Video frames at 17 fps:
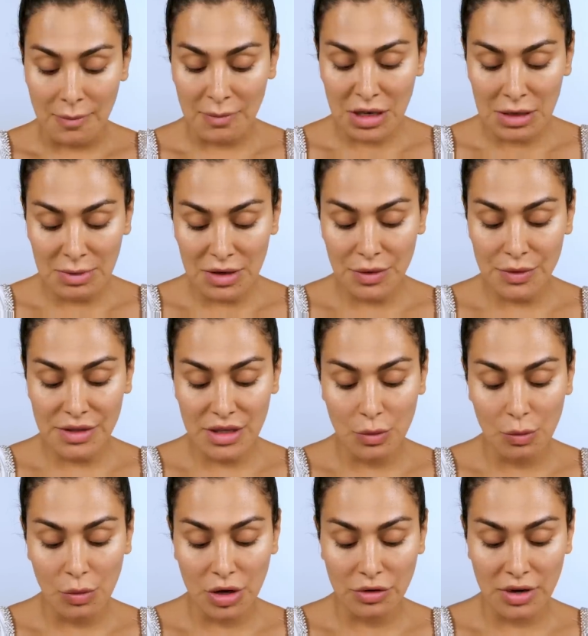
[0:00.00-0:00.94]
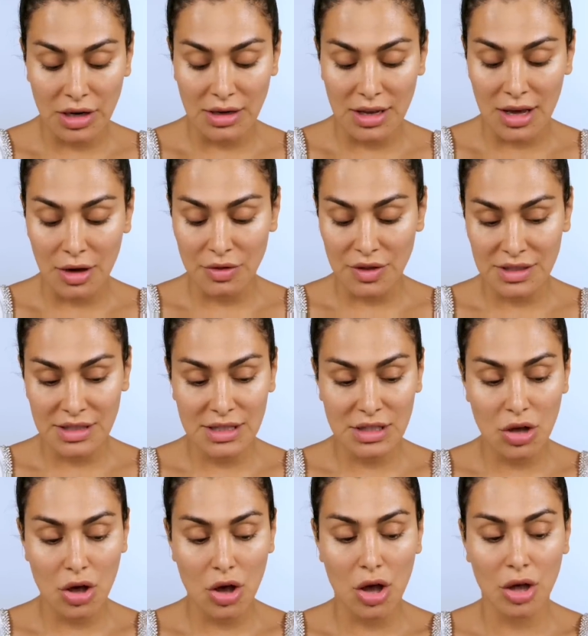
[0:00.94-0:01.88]
I'm going to be using one right now. This is
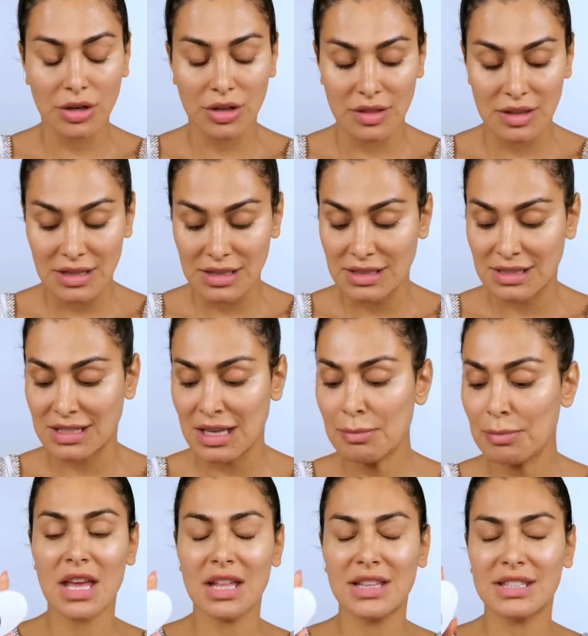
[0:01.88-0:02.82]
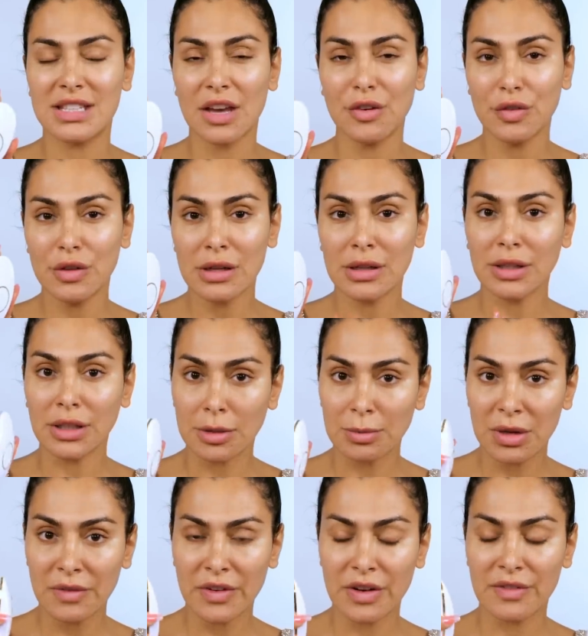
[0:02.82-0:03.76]
called the Zip. It's definitely a little
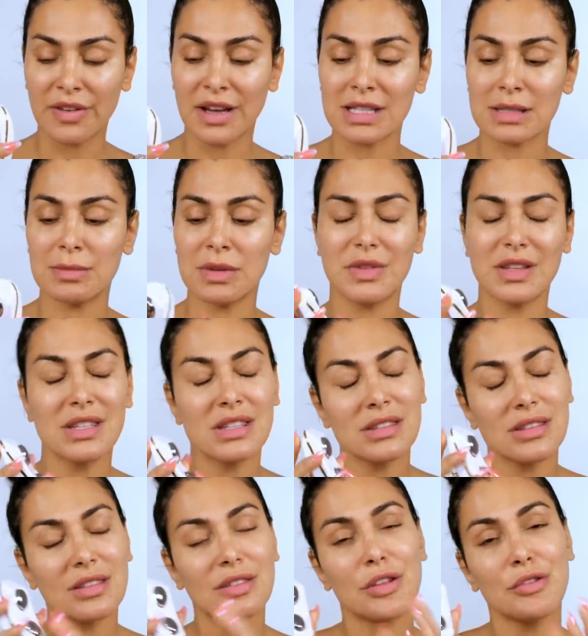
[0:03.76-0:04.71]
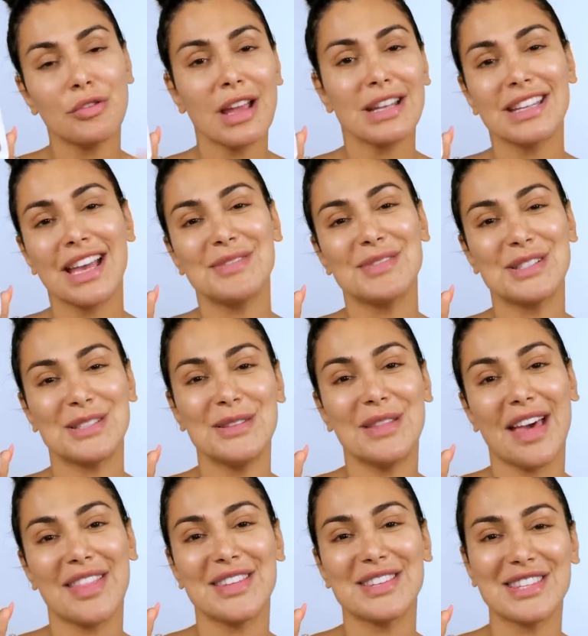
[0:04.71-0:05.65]
bit of an investment. This is the right time to do
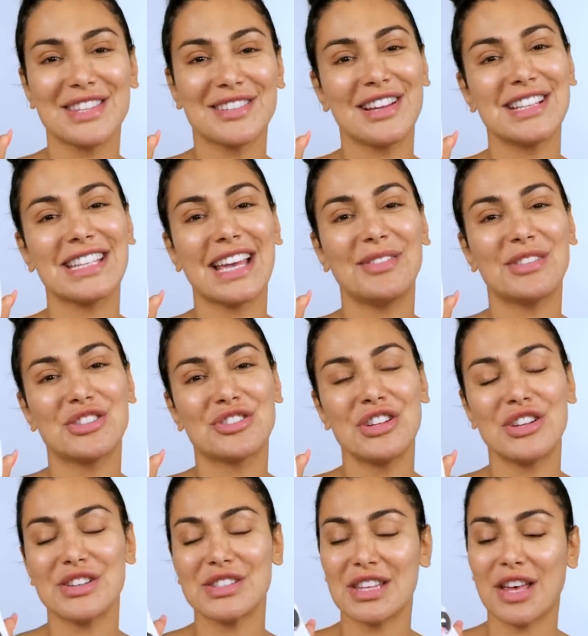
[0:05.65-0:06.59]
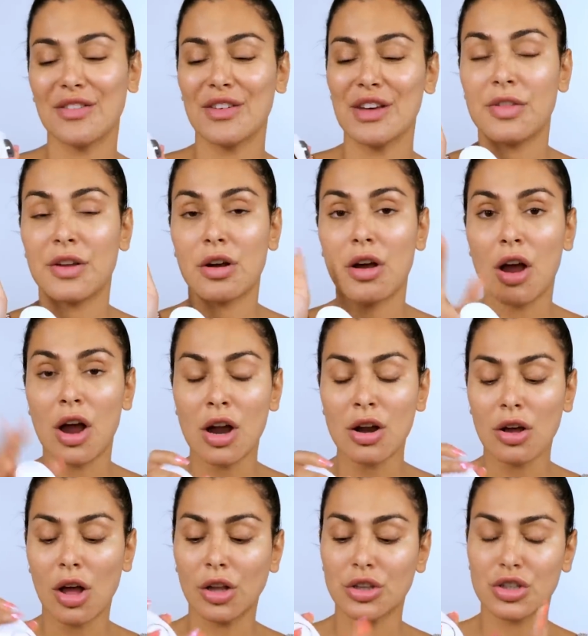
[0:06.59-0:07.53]
that. This is the right time to treat yourself. There
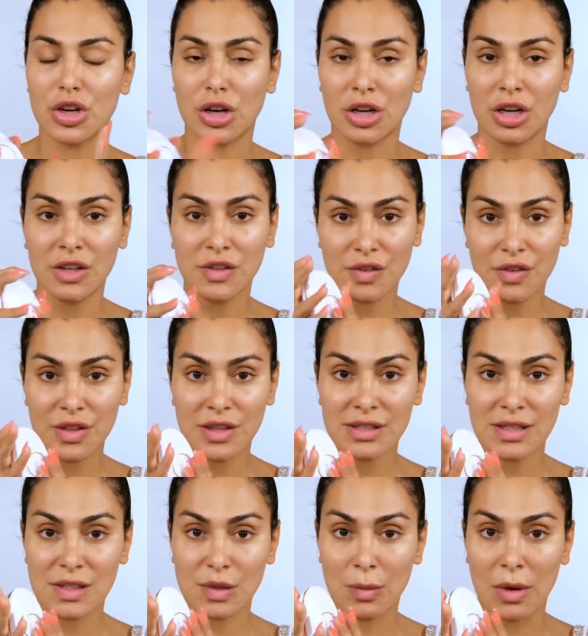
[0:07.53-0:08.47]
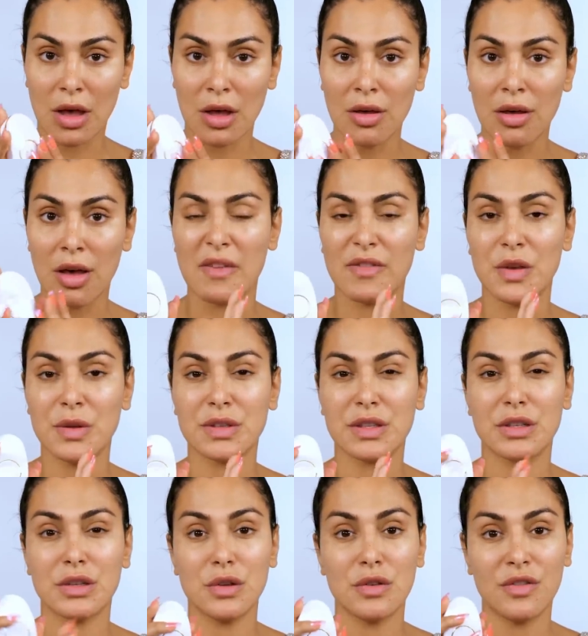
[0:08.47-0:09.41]
are alternatives for this as well. I've used
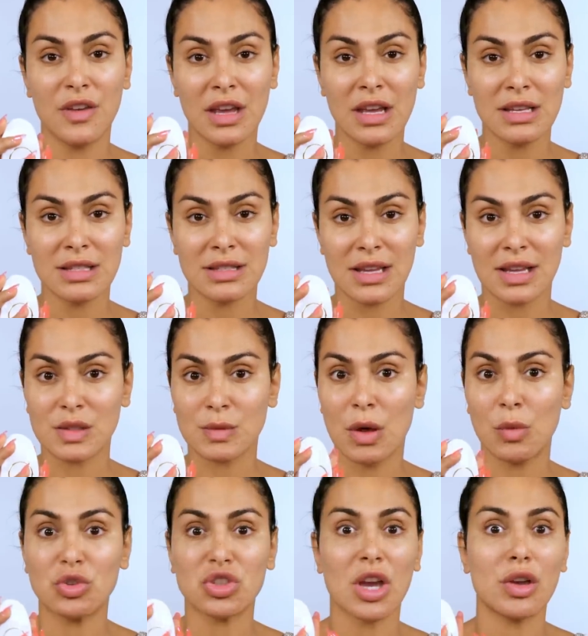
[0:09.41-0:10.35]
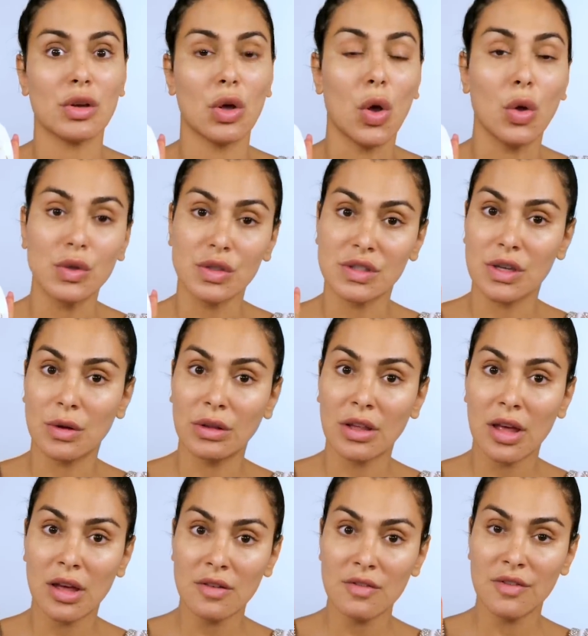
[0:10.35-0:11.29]
the New Face as well, which I also
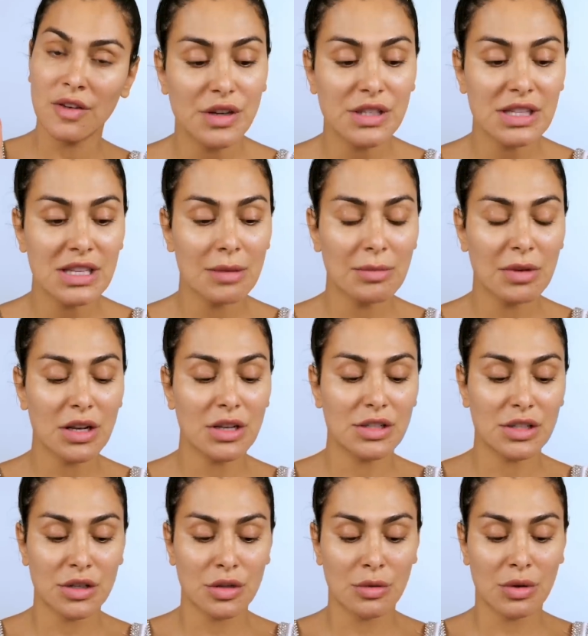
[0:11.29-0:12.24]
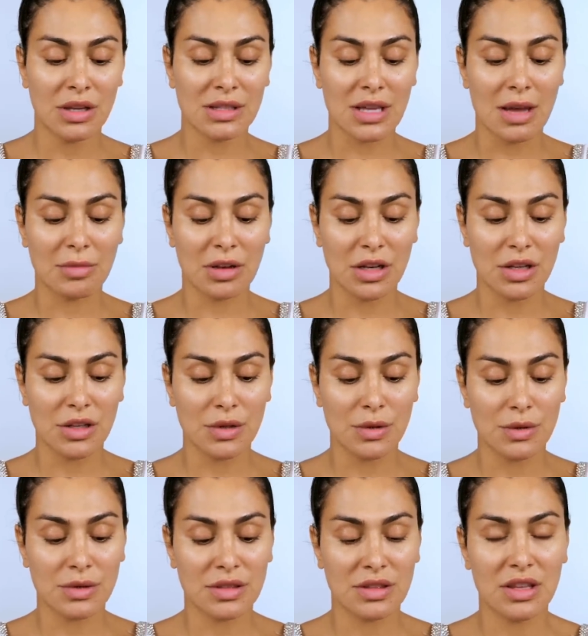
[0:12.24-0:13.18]
love. First thing I'm going to do is I'm going to
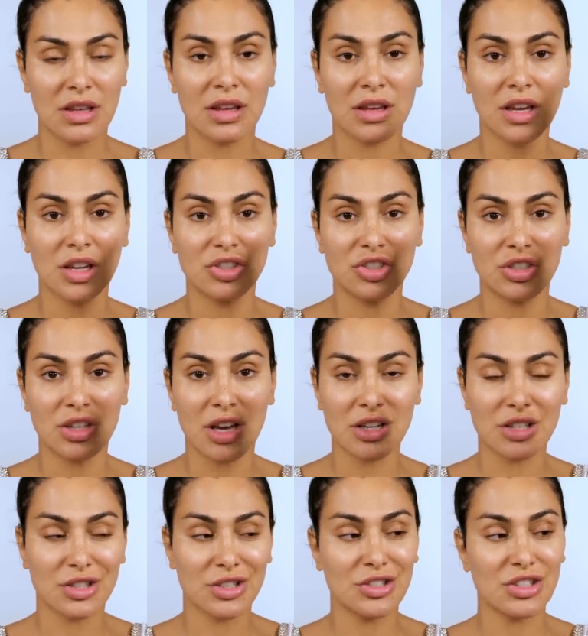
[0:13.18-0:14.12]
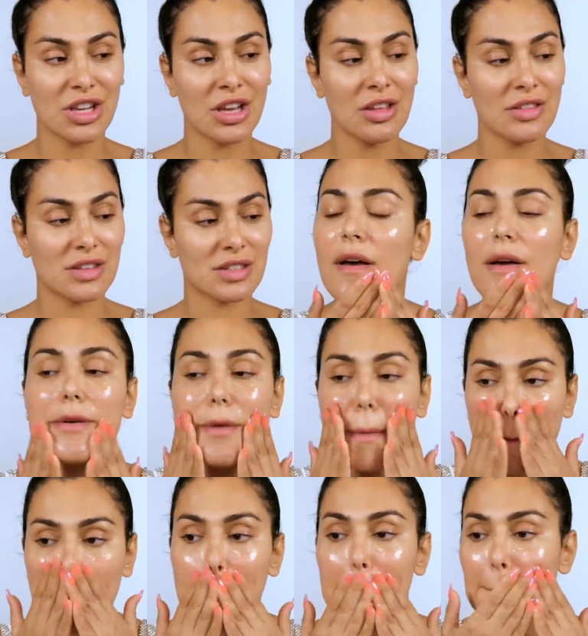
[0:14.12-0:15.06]
use the conductor gel. This is the
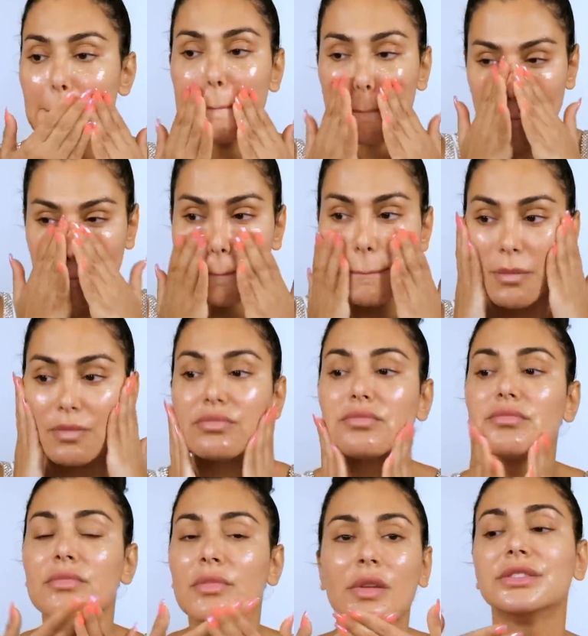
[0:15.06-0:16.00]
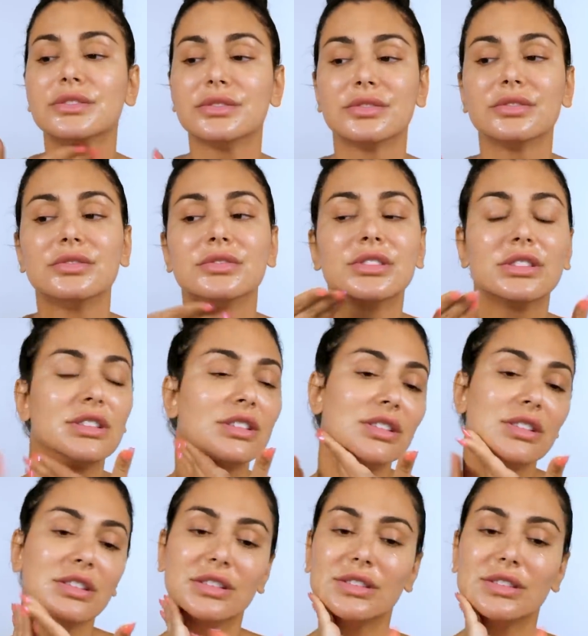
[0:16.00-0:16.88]
golden gel that it came with.